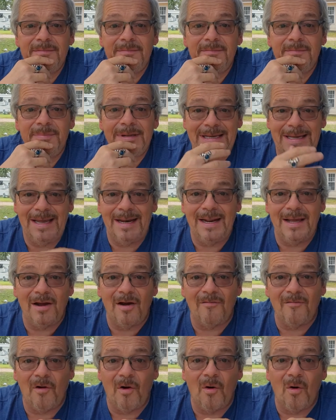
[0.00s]
beginning
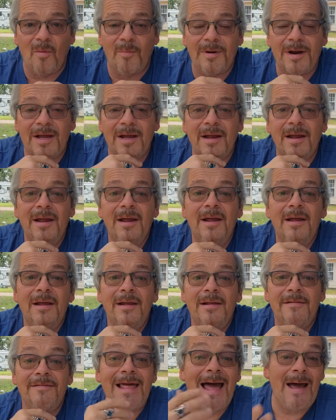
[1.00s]
of our opening,
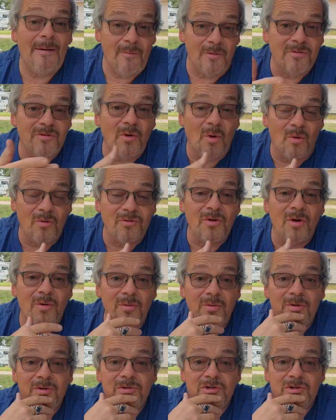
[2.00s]
that was also